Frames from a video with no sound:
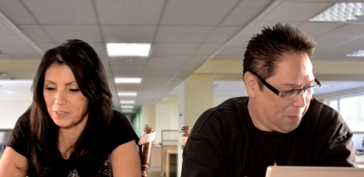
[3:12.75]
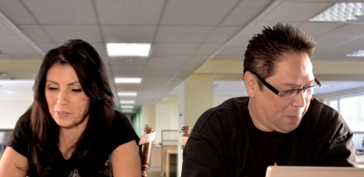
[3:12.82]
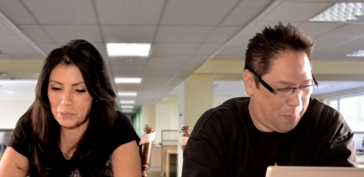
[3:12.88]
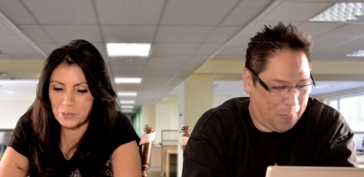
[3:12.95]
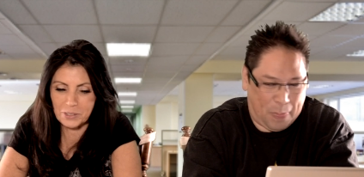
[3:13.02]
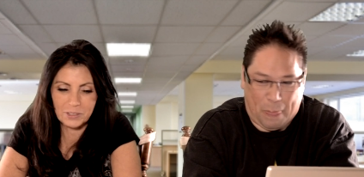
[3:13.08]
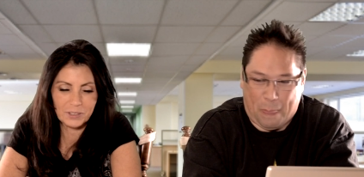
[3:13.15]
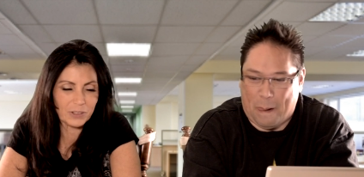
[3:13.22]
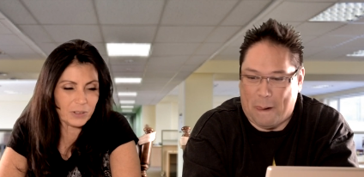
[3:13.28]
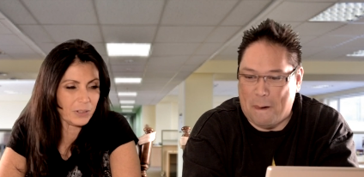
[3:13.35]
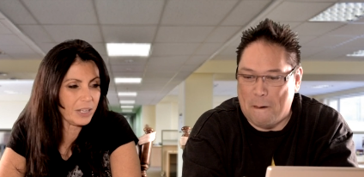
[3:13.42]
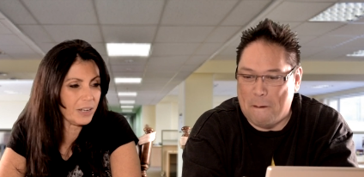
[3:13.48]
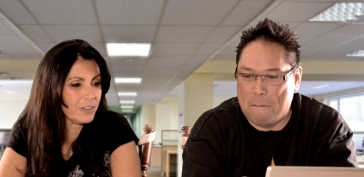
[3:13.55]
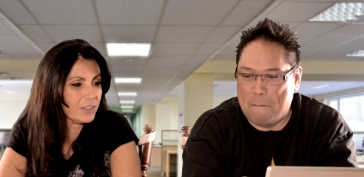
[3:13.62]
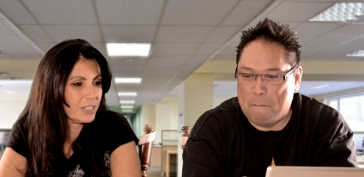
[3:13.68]
Speaker 1: well, you know,
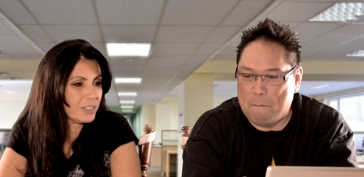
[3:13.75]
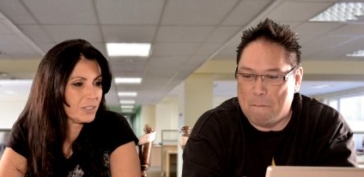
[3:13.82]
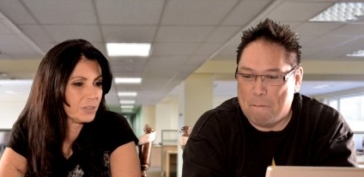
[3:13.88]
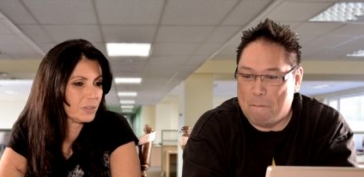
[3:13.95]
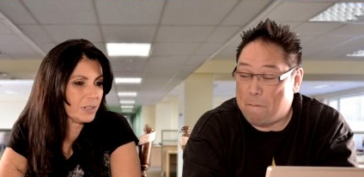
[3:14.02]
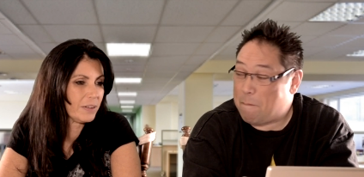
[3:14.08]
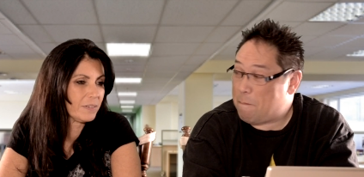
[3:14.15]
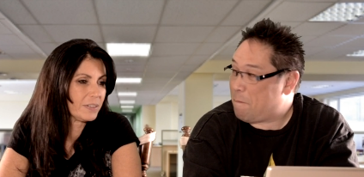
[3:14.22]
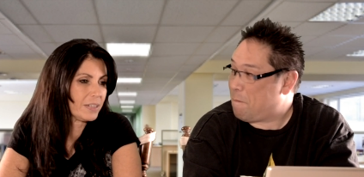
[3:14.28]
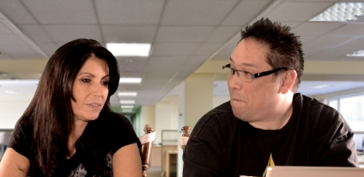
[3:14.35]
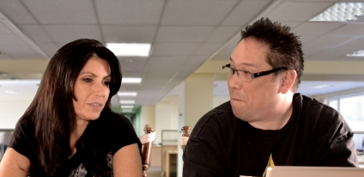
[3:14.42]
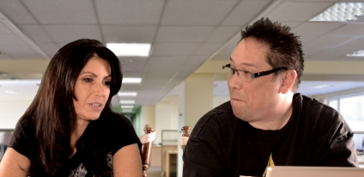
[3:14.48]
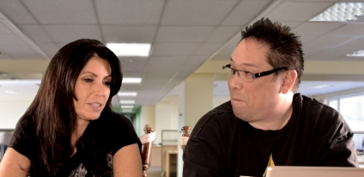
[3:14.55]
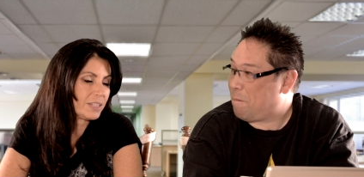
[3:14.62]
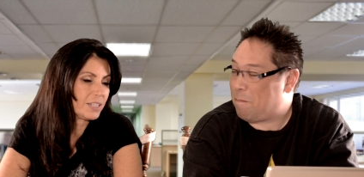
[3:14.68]
nowadays you don't have to have
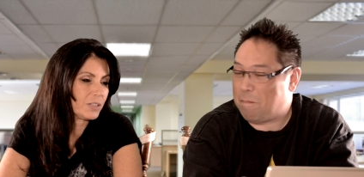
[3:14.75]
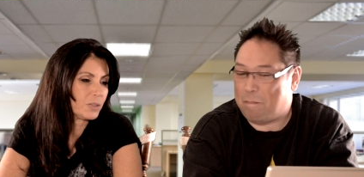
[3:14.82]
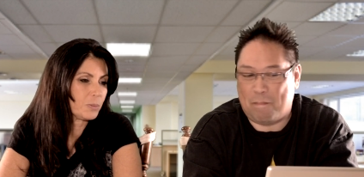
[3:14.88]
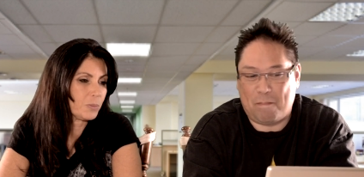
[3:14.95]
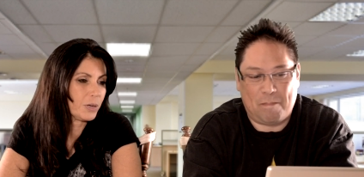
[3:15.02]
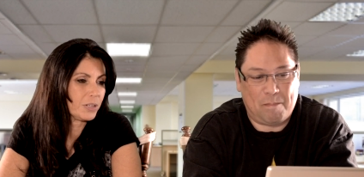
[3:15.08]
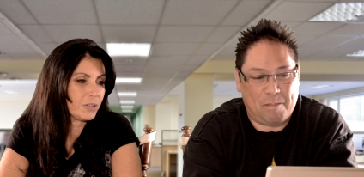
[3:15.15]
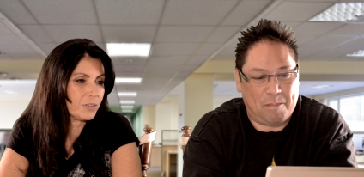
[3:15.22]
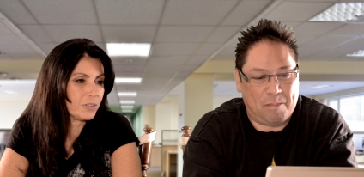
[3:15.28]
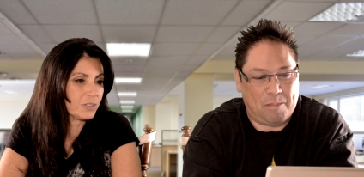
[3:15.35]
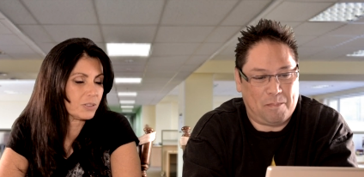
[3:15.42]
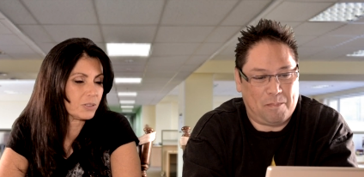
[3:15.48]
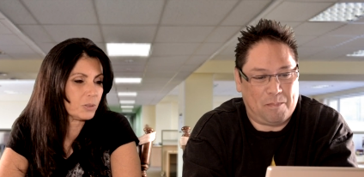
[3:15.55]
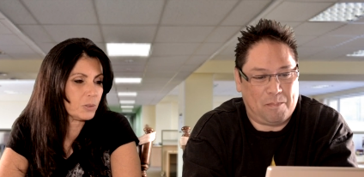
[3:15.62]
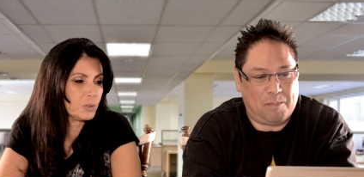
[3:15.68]
anything in your brain; you can
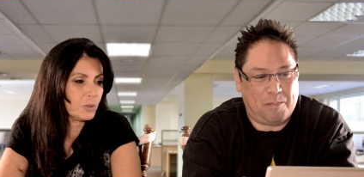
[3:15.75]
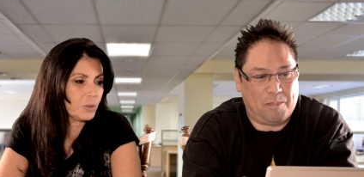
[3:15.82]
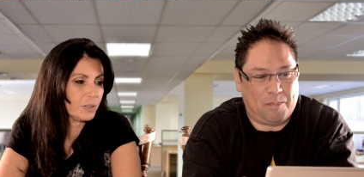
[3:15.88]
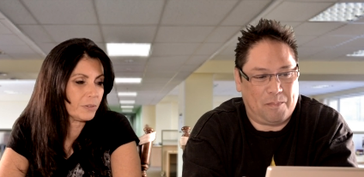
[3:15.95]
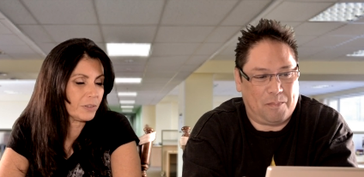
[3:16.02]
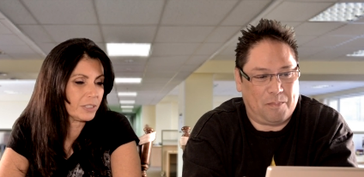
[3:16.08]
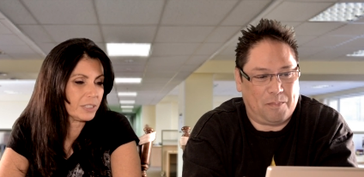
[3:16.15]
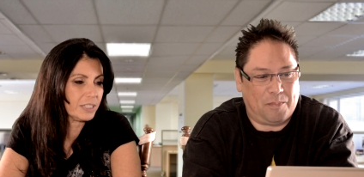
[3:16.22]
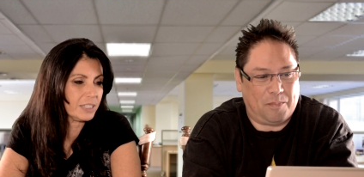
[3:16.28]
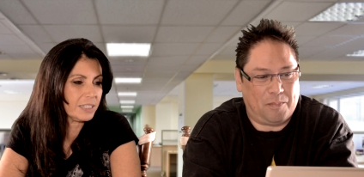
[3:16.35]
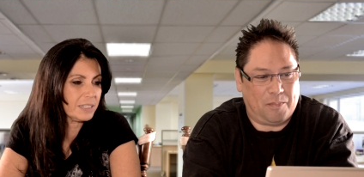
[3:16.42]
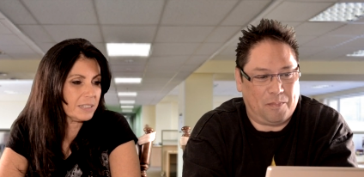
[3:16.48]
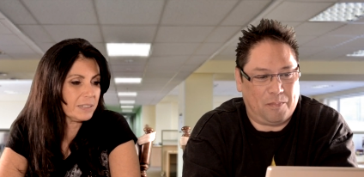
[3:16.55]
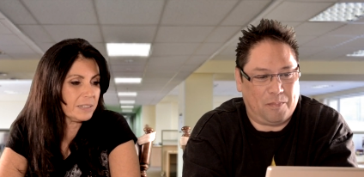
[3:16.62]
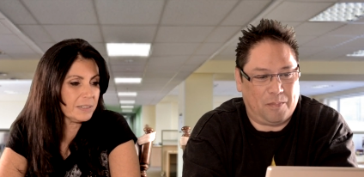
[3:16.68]
just Google everything.
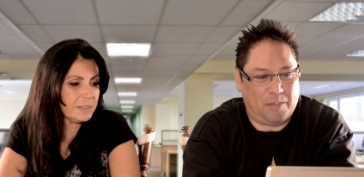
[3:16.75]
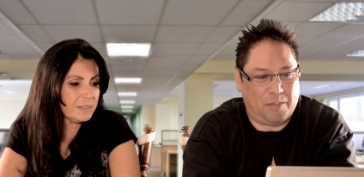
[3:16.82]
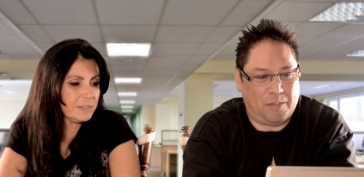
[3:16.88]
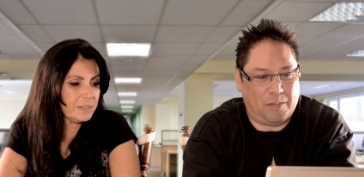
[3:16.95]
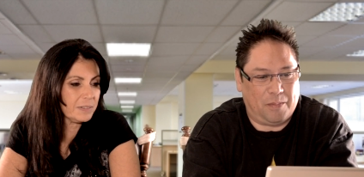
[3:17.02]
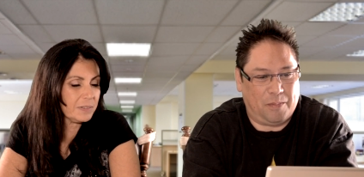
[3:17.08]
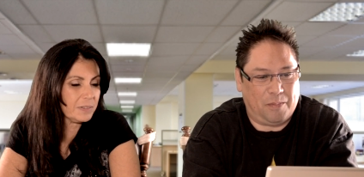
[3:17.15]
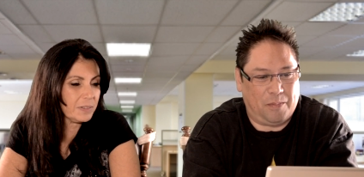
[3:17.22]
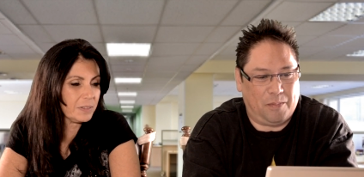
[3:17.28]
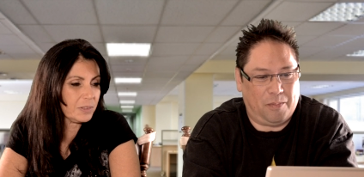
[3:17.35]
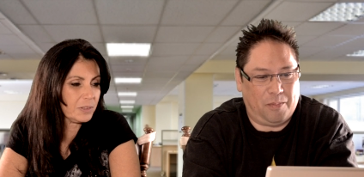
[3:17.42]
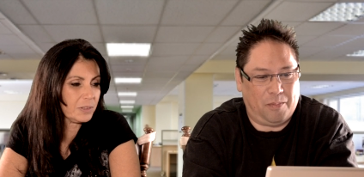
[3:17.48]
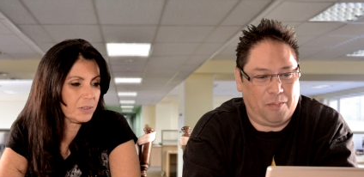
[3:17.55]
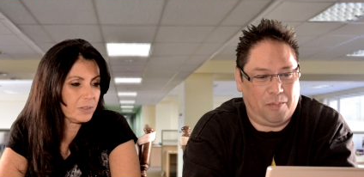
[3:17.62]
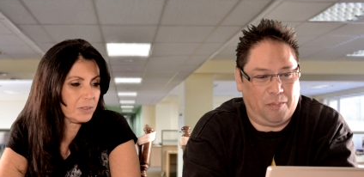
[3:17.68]

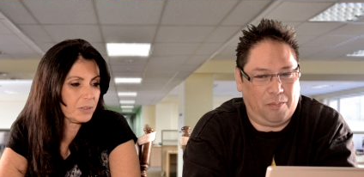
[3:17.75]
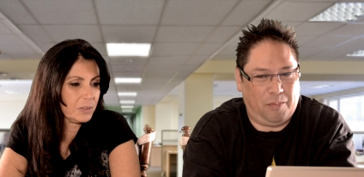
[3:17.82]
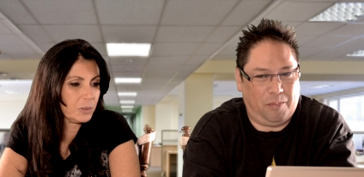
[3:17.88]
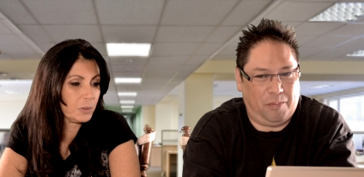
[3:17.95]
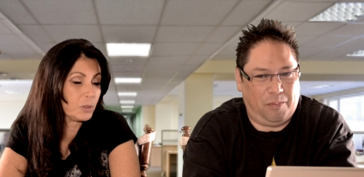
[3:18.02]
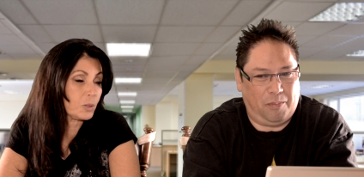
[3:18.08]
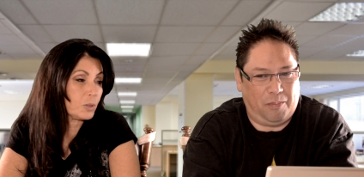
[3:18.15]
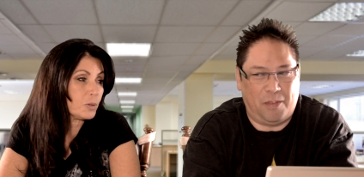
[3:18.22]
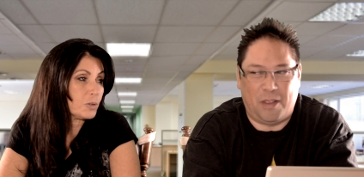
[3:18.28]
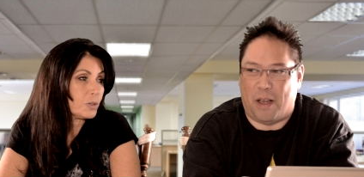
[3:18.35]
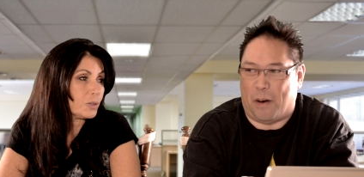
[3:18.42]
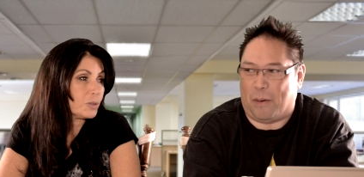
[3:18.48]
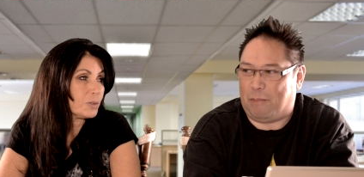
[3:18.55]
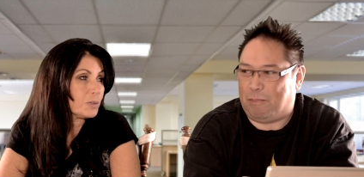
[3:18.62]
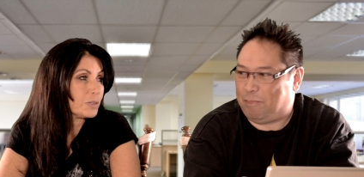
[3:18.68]
Or Lougle.
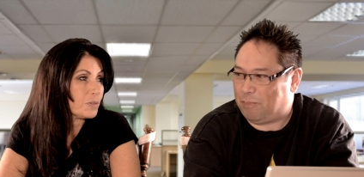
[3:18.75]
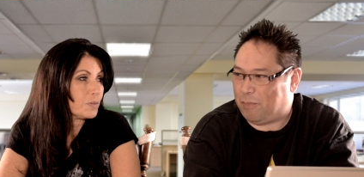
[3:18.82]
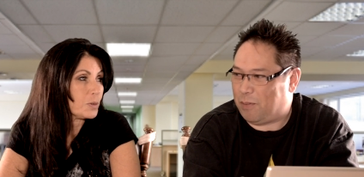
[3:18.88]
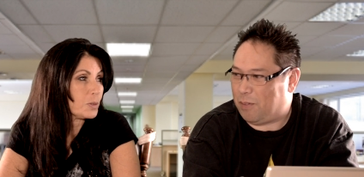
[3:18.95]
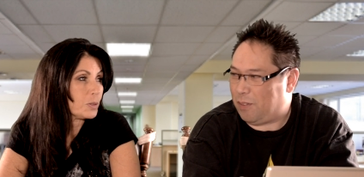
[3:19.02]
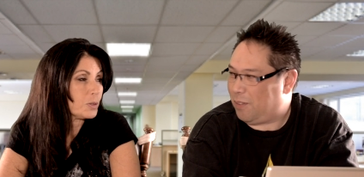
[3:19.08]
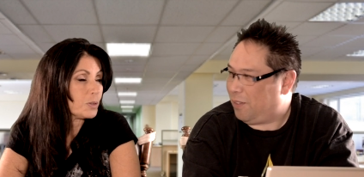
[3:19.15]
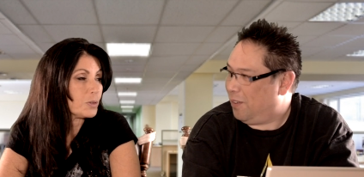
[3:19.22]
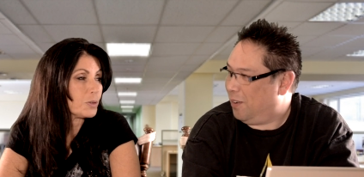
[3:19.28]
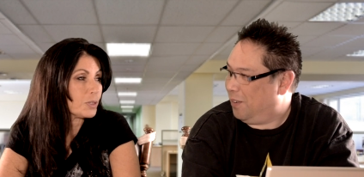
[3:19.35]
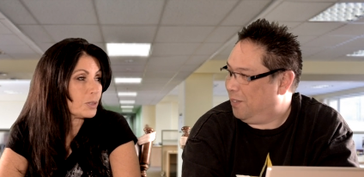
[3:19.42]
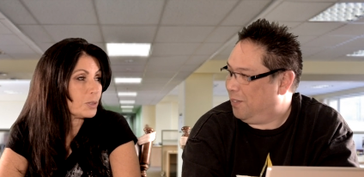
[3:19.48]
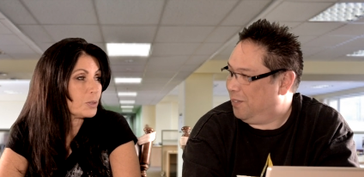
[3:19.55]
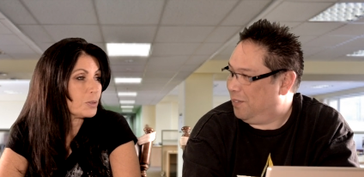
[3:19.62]
No. If you Lougle, you can